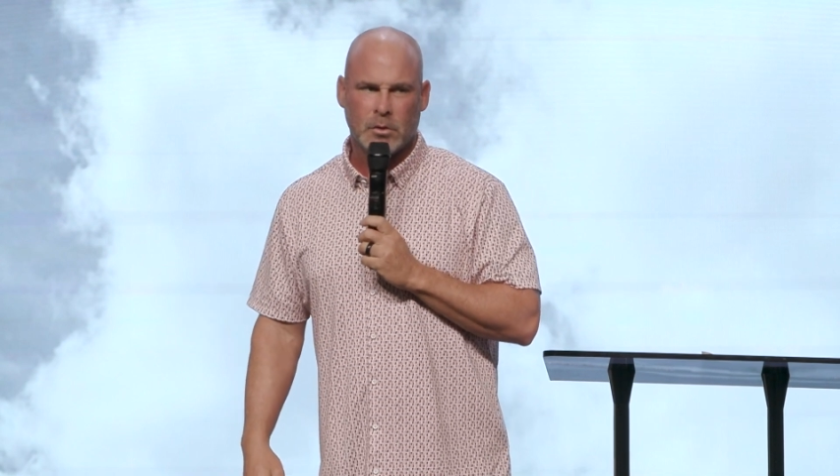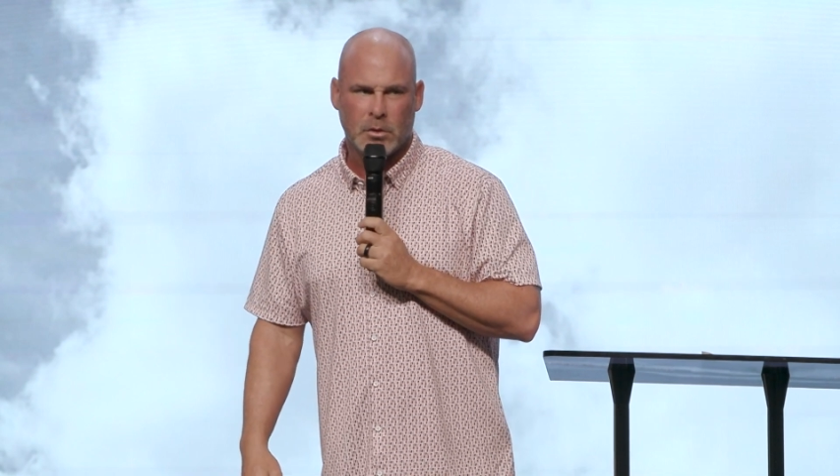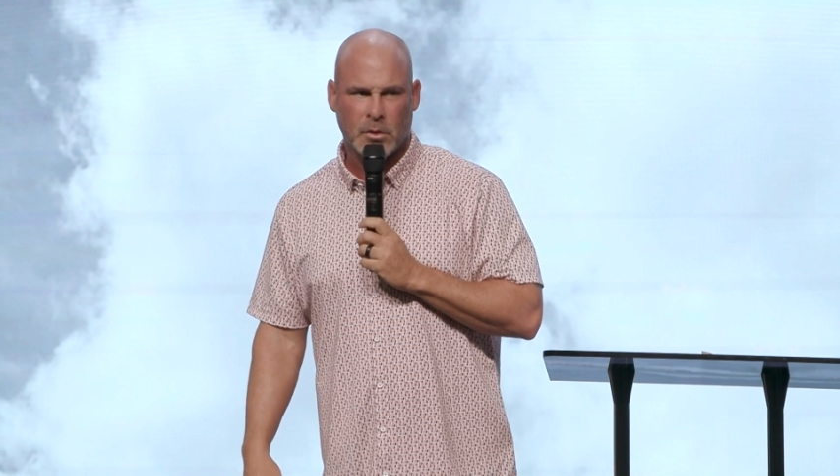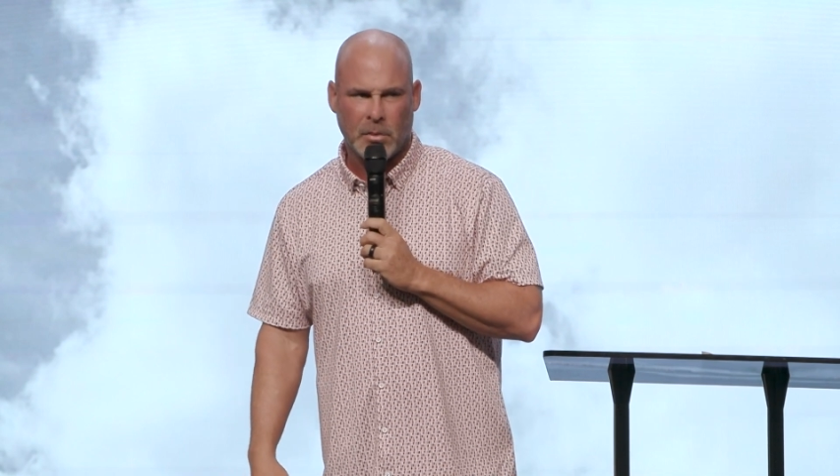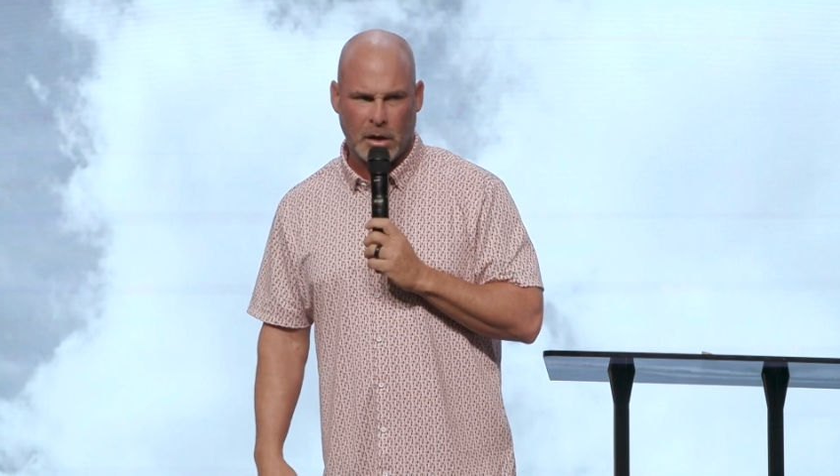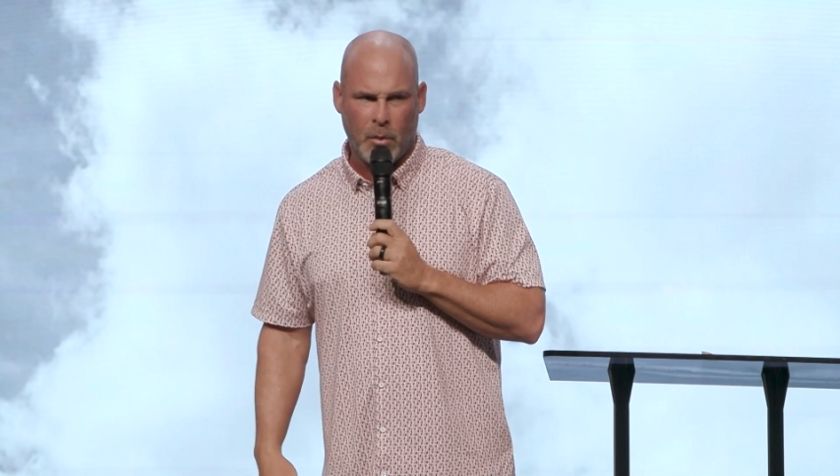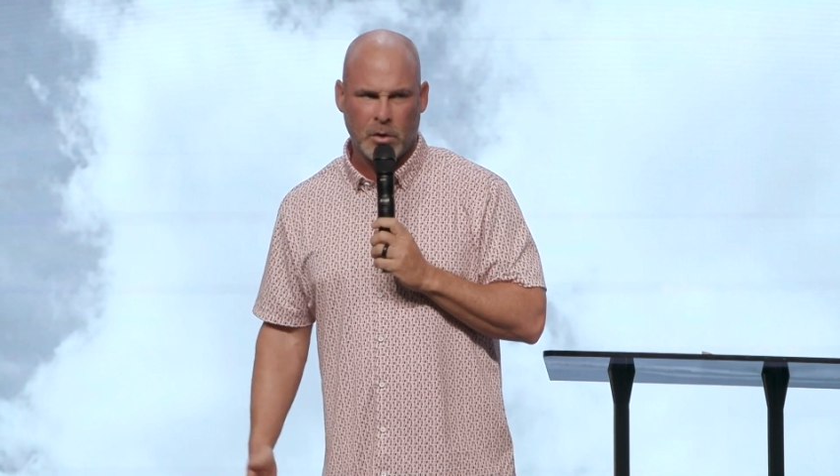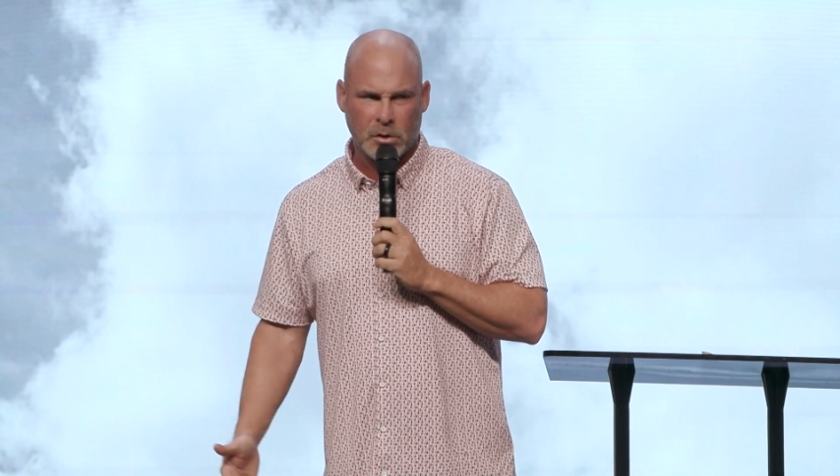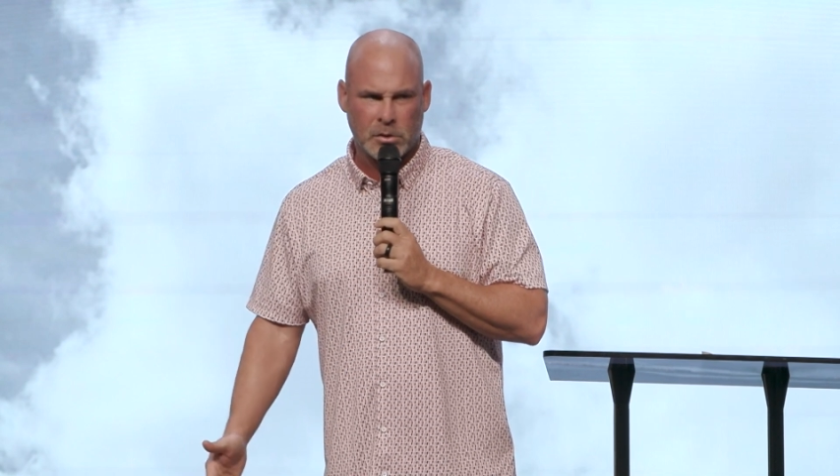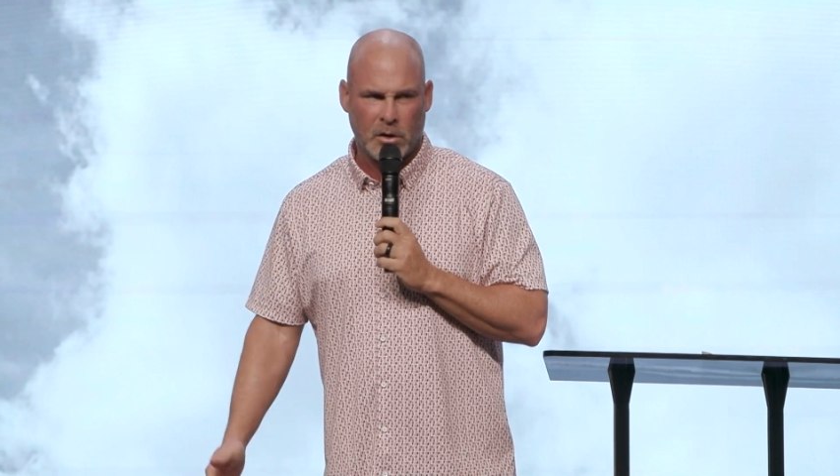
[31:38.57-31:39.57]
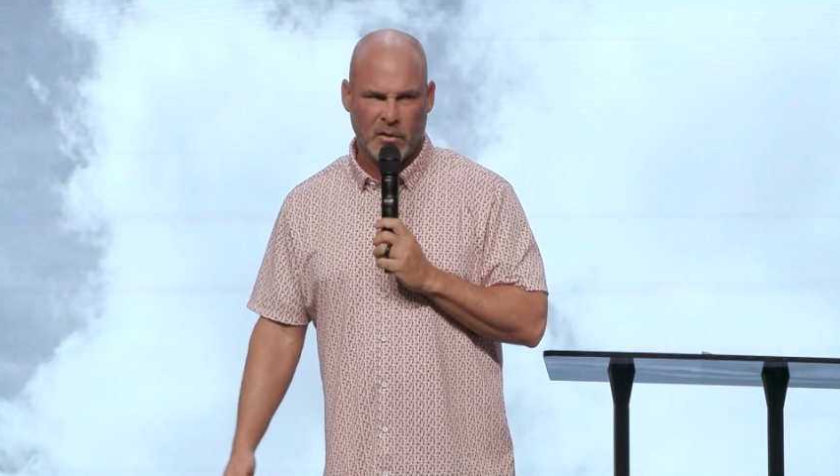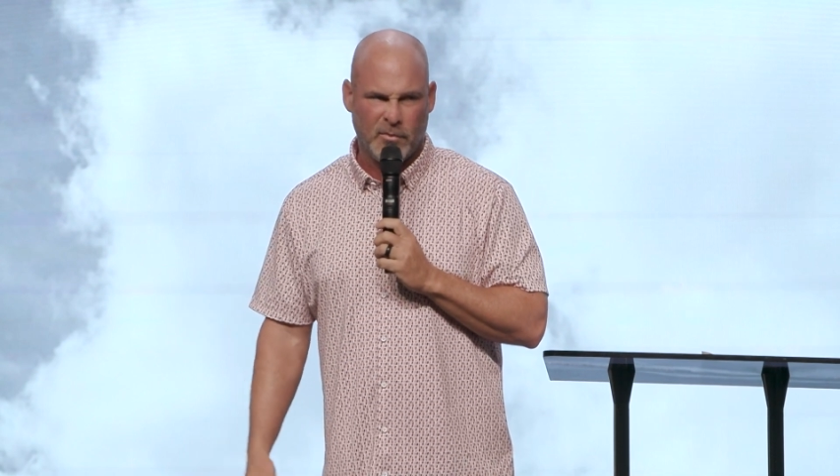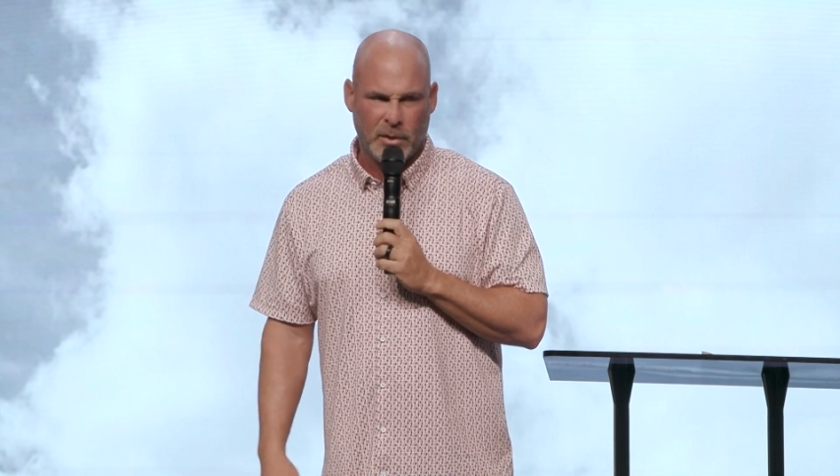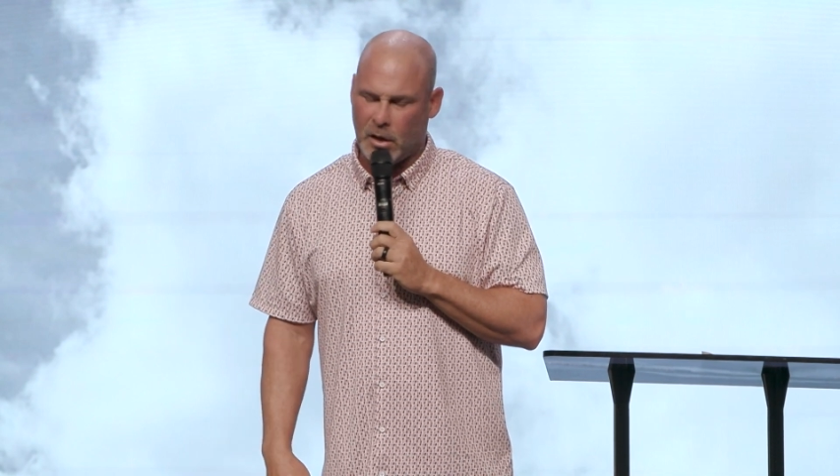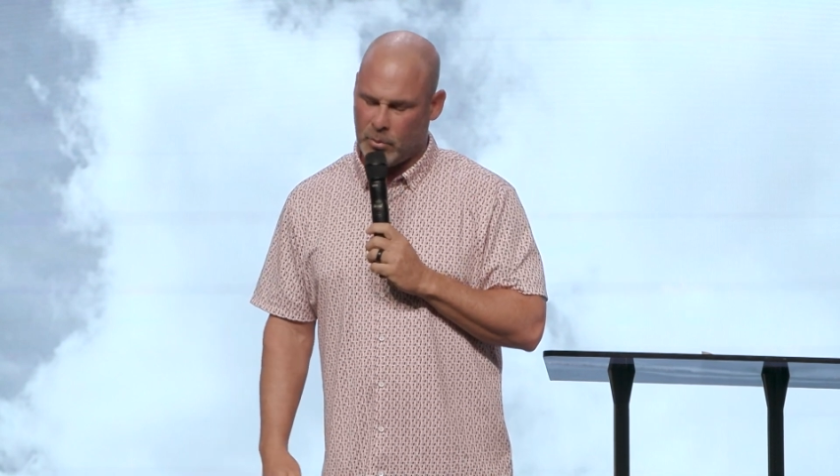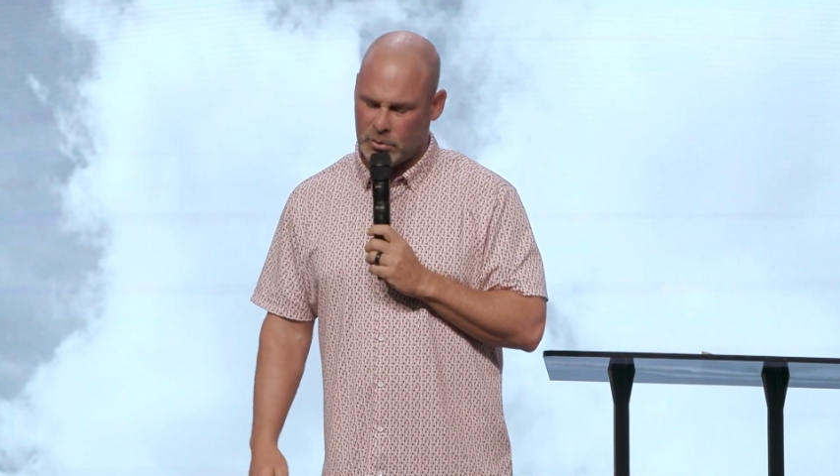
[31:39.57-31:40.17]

Because I'm like, I want to serve, but I don't